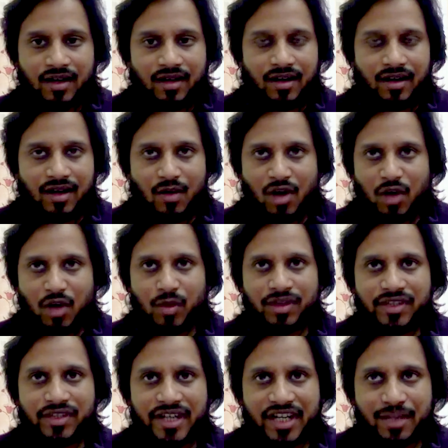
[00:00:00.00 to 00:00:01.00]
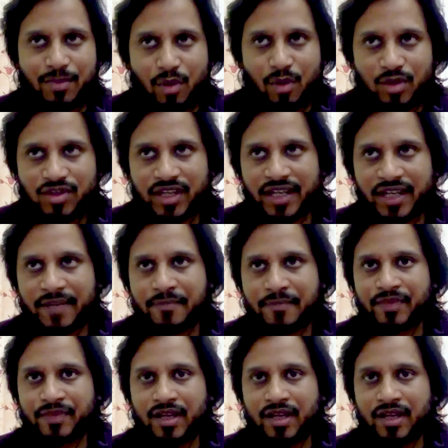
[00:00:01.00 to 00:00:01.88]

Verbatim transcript: what were they deposing,